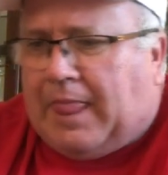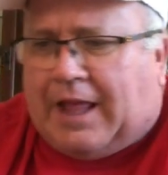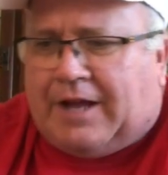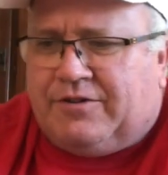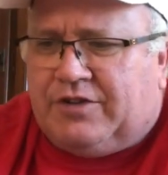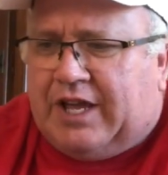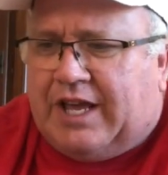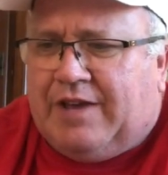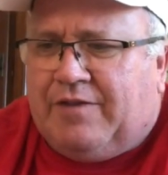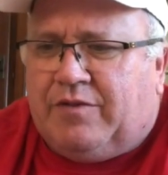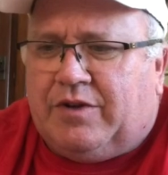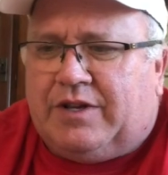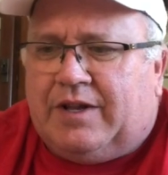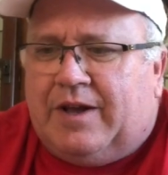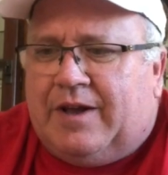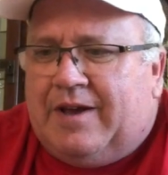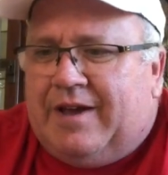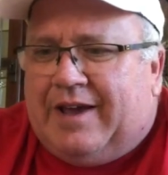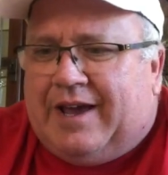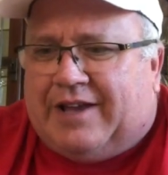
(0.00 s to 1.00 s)
David
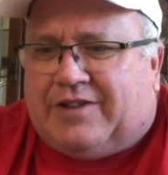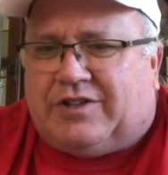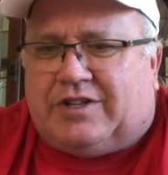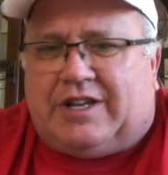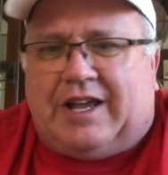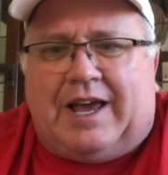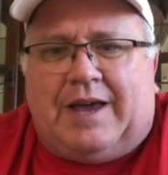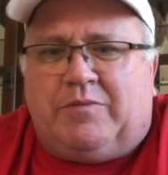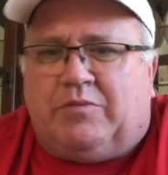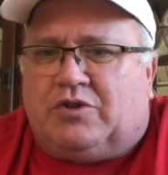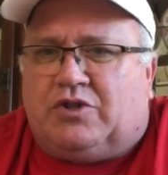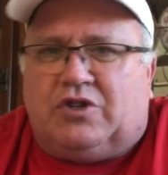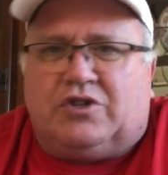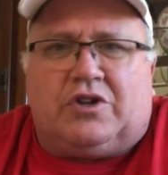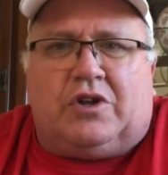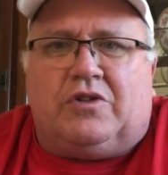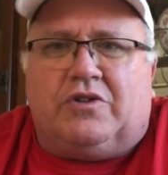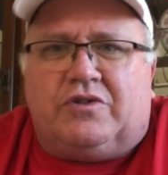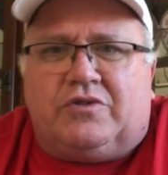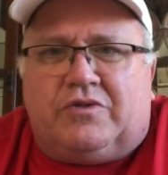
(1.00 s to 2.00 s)
at the time was just a
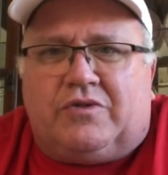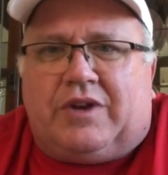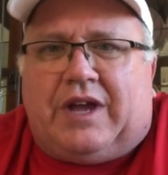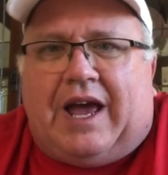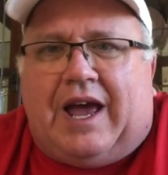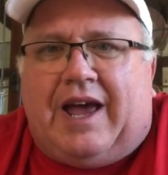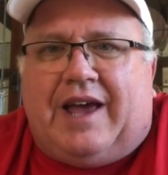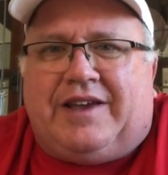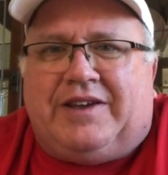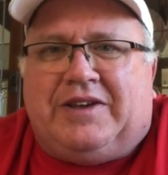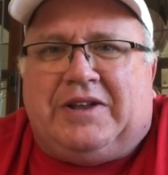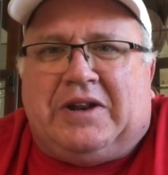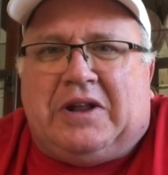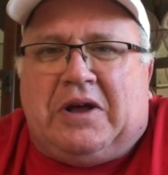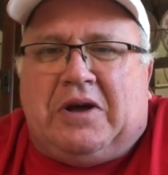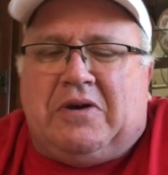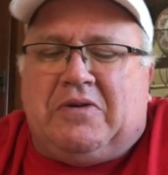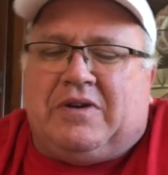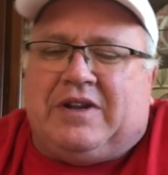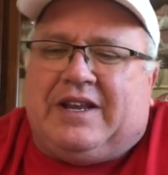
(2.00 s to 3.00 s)
little guy,
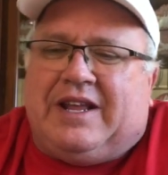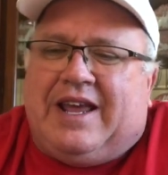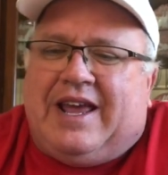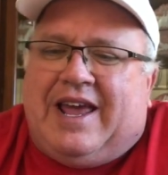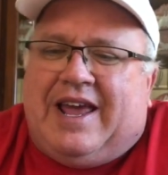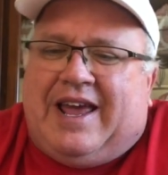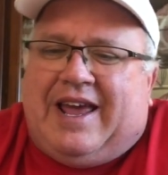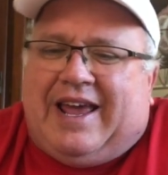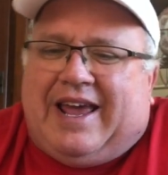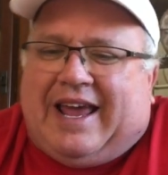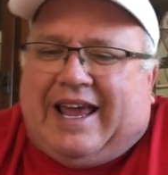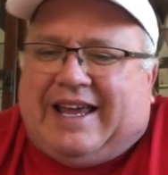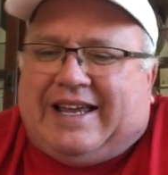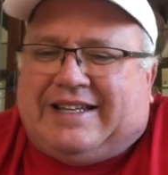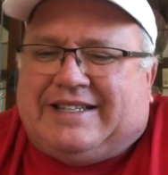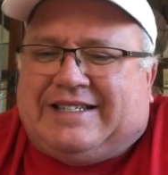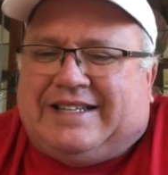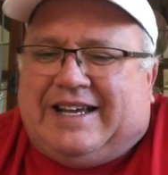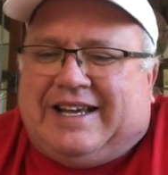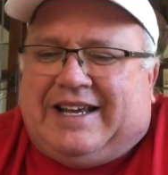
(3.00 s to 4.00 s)

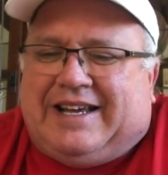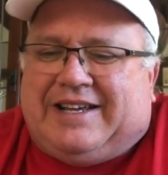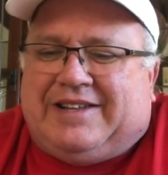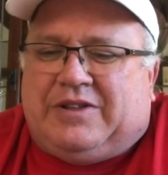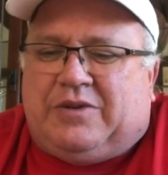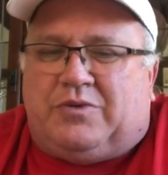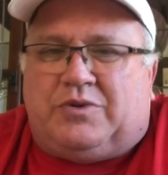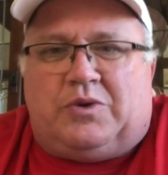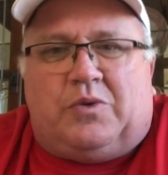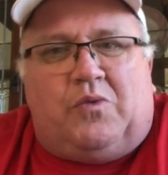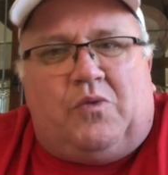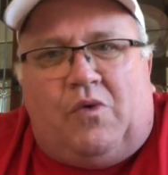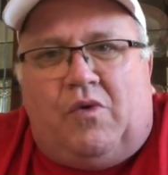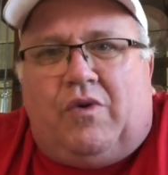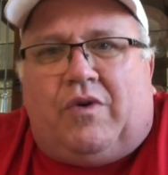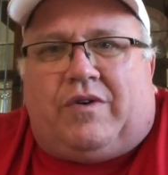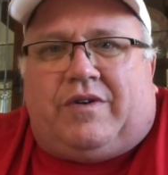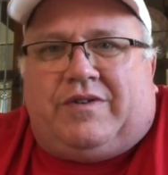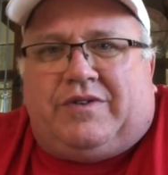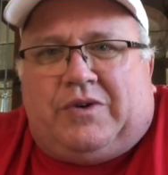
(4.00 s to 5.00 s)
and there was a
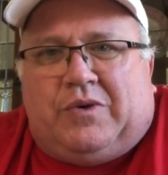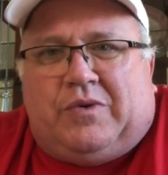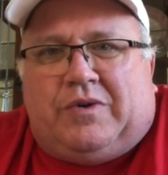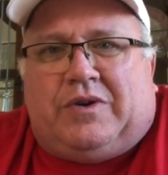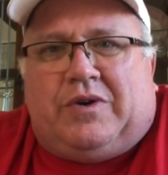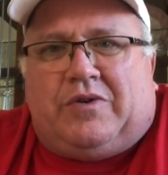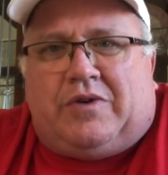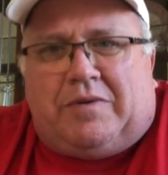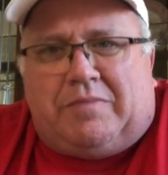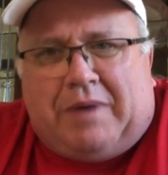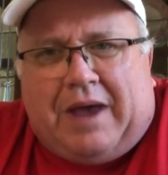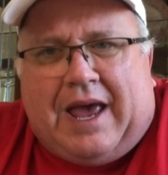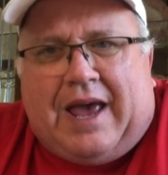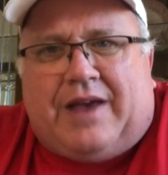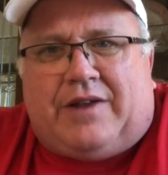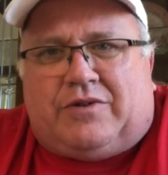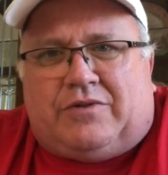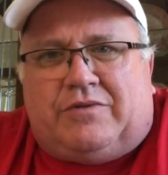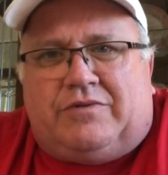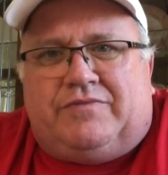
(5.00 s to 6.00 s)
war going on, a
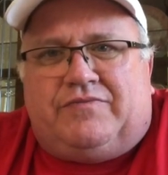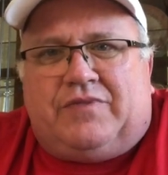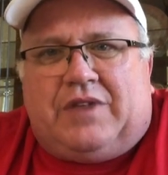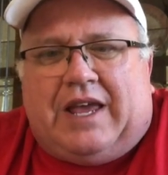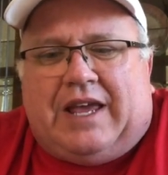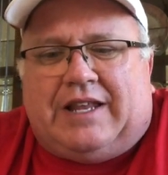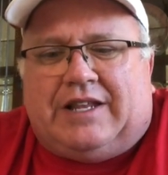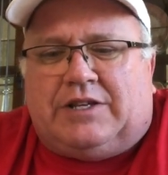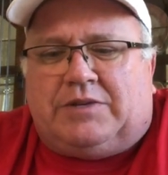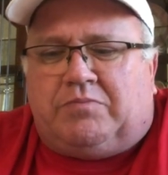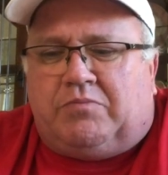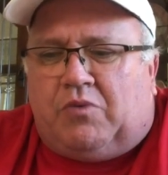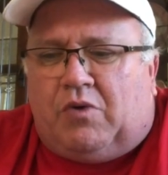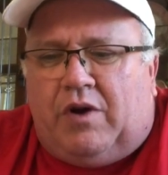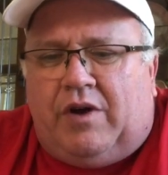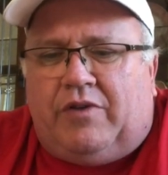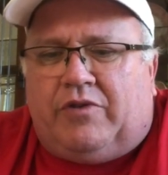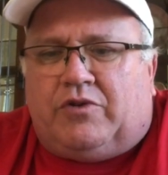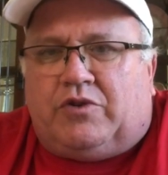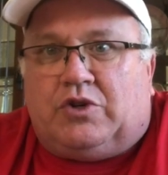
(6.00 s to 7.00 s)
battle. And his
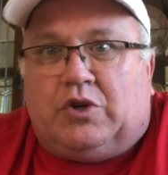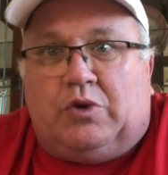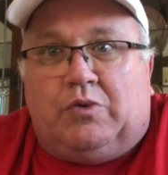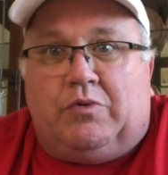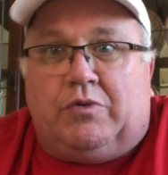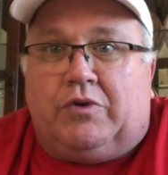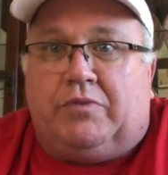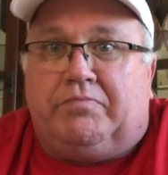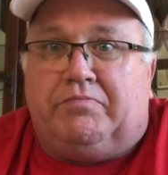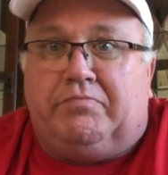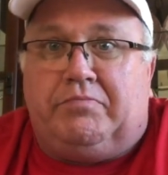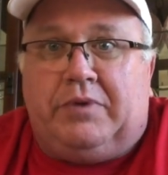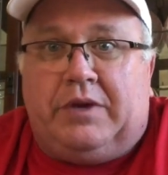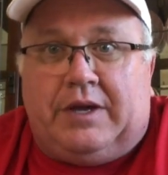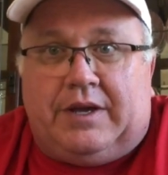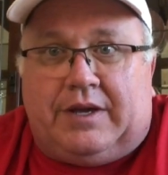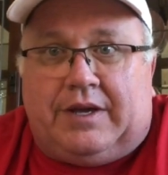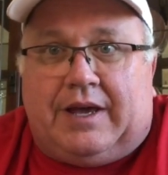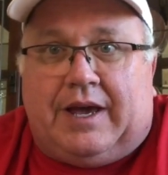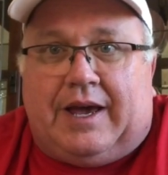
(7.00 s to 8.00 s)
brothers, who were
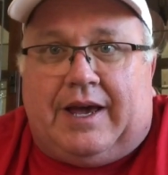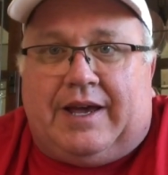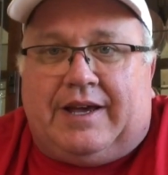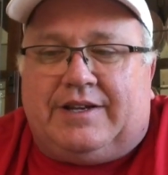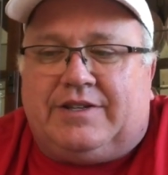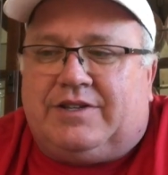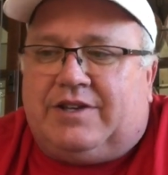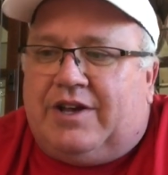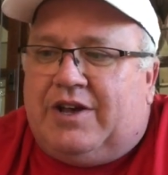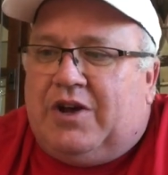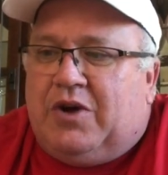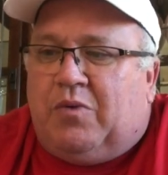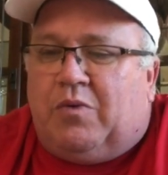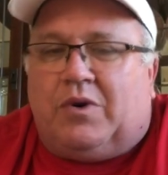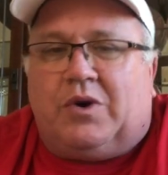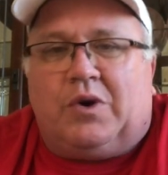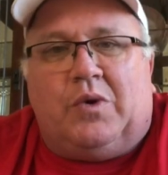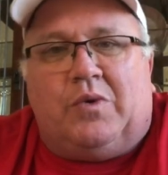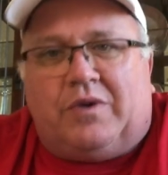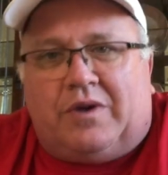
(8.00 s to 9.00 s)
big guys, were
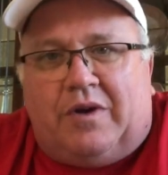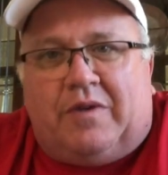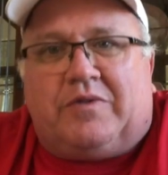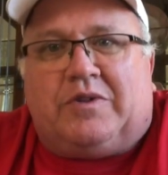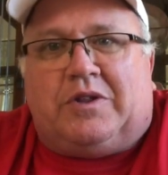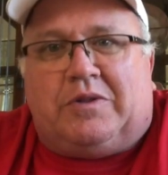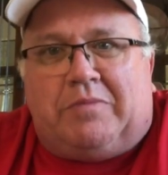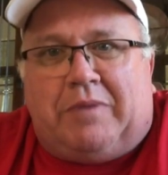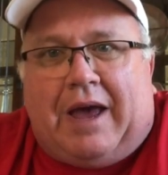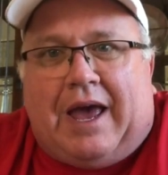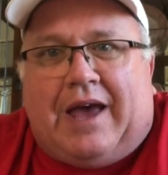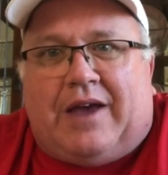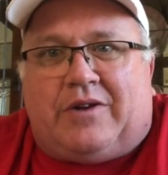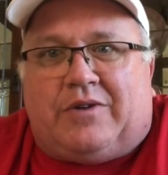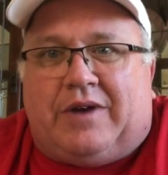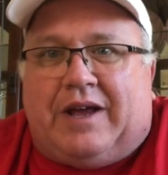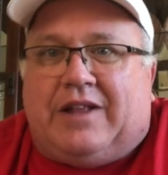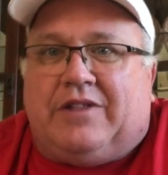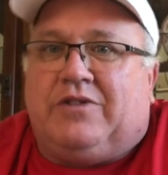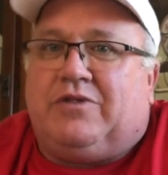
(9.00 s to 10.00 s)
going off to the battle.
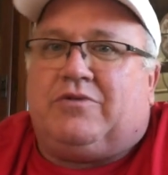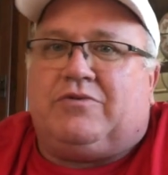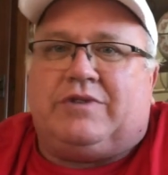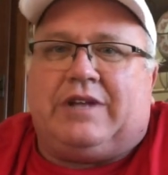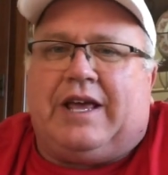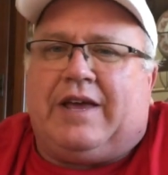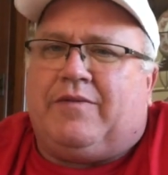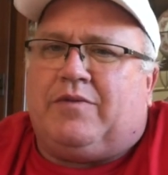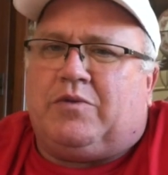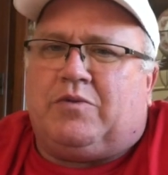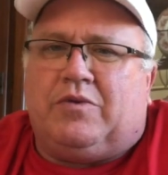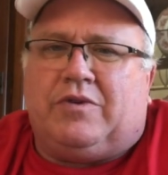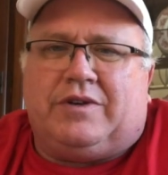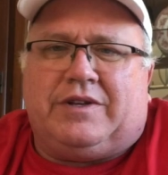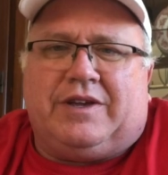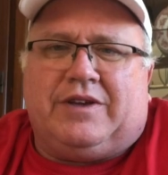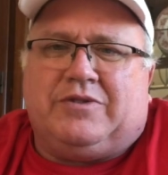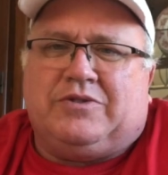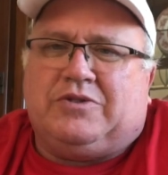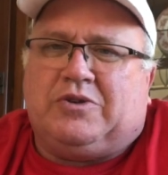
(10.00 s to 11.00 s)
And little David wanted
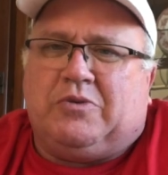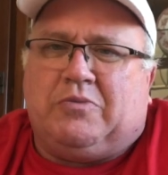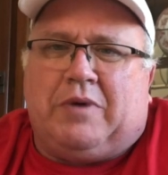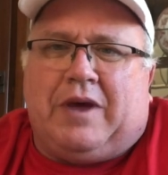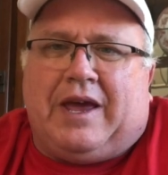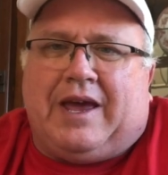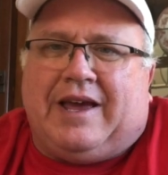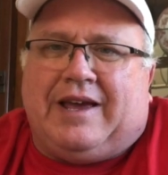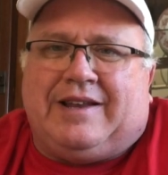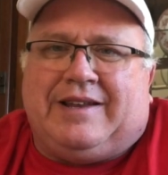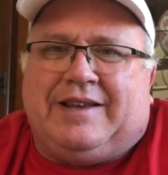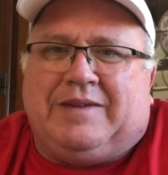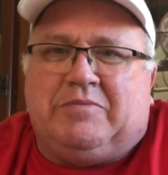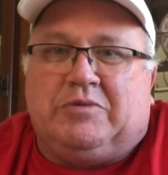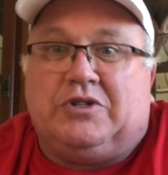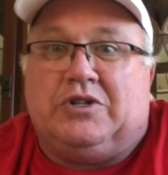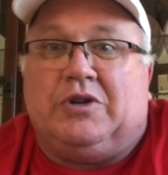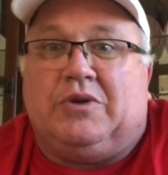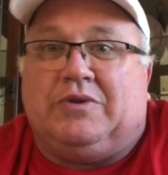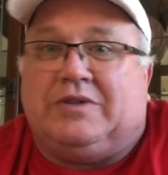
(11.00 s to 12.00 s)
to go so bad. But
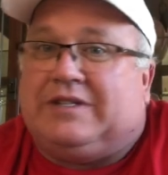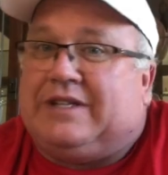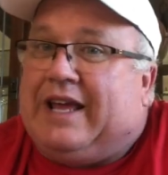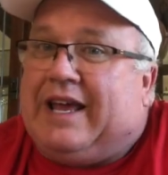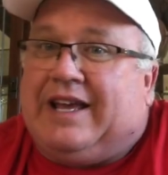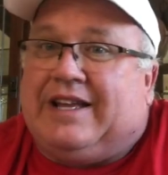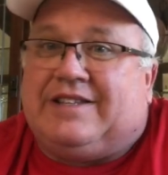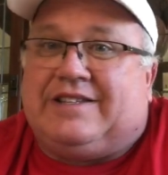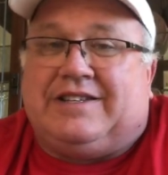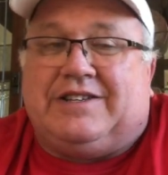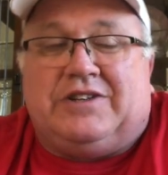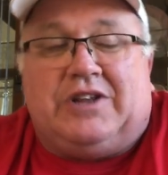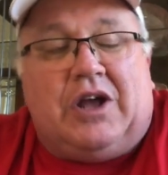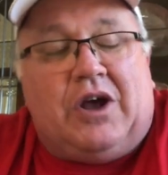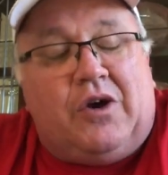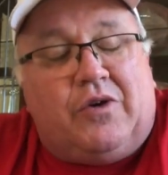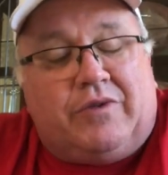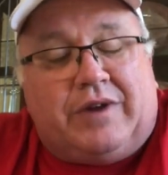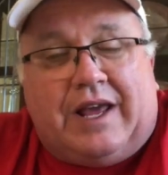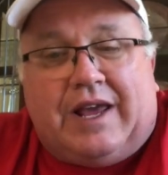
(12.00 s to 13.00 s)
his dad said,
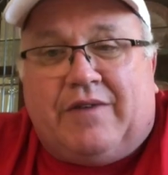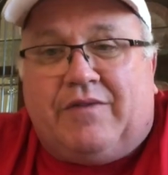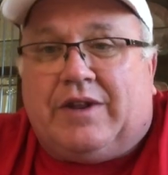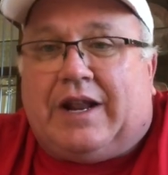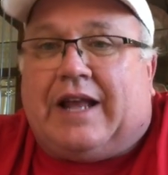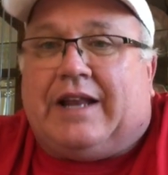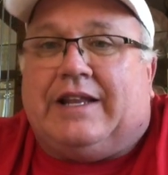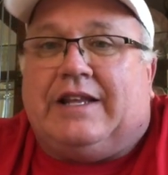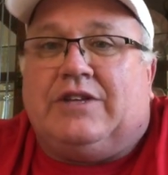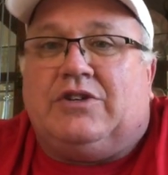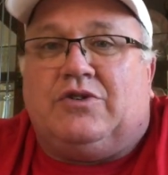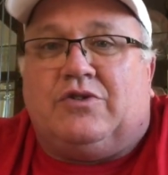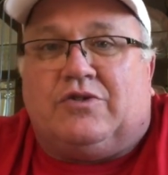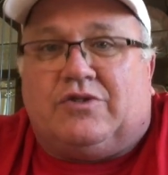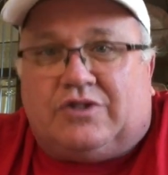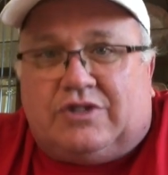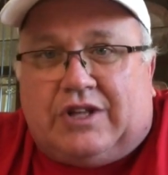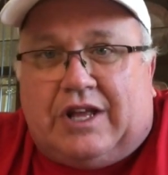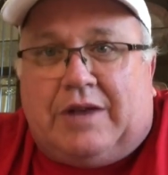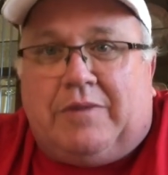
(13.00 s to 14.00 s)
"No, David, I need you to
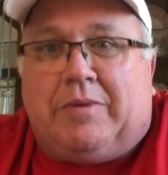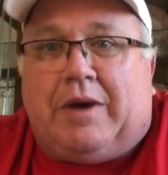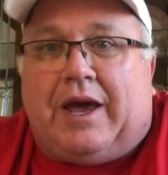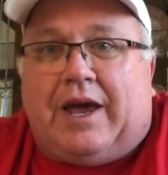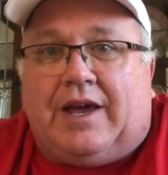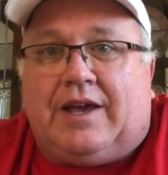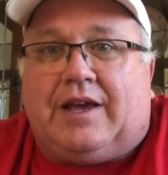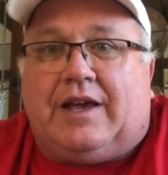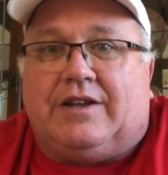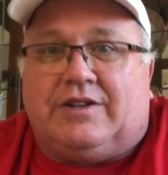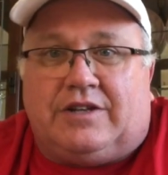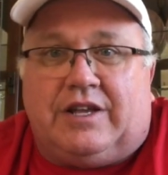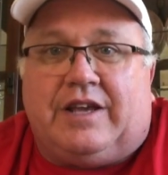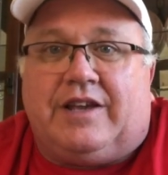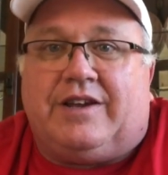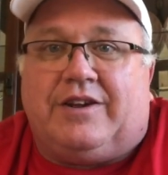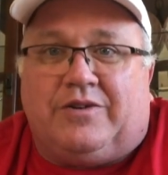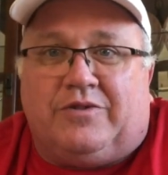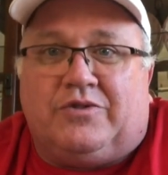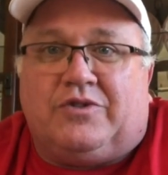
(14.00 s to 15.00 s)
stay back and take
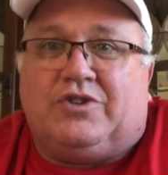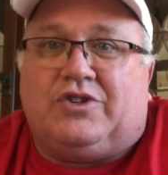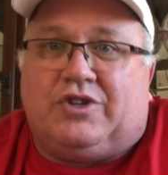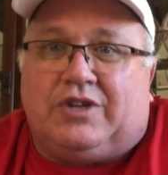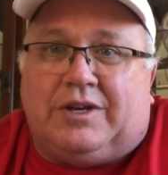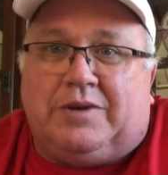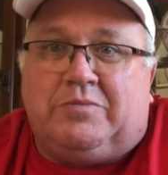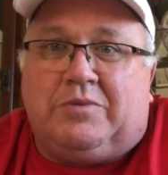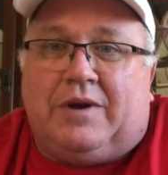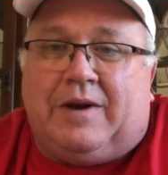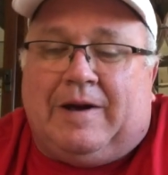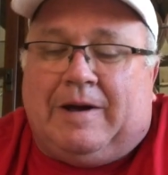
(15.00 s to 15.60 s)
care of the sheep."